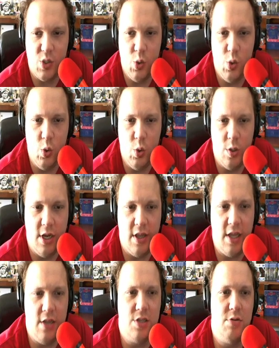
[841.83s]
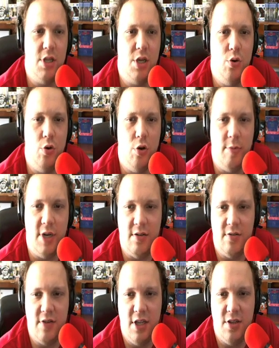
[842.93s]
Ooh, now that looks really cool, but it
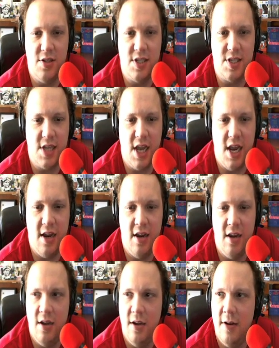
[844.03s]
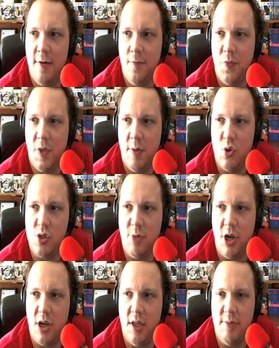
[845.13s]
kills the sky.
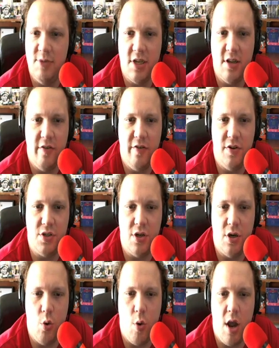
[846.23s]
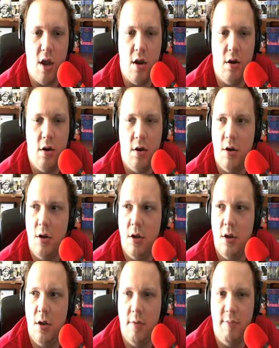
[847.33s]
Post-apocalyptic filter noir.
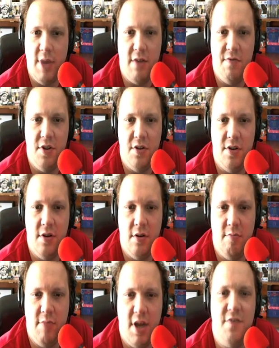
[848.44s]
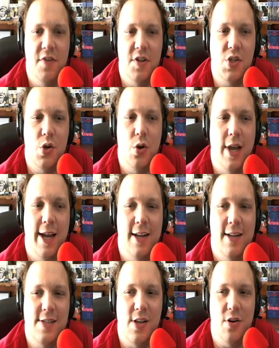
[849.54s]
Battlefield. Battlefield's cool, eh?
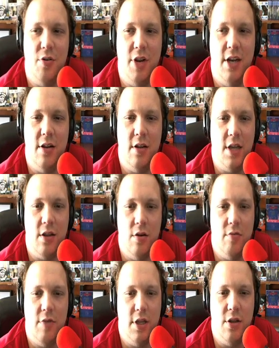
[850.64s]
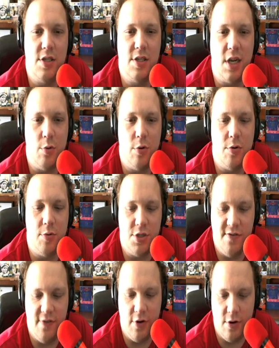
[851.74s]
It's all green. It like really looks like a World War II
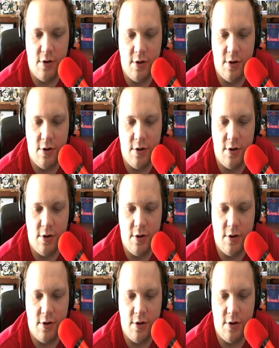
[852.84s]
photo.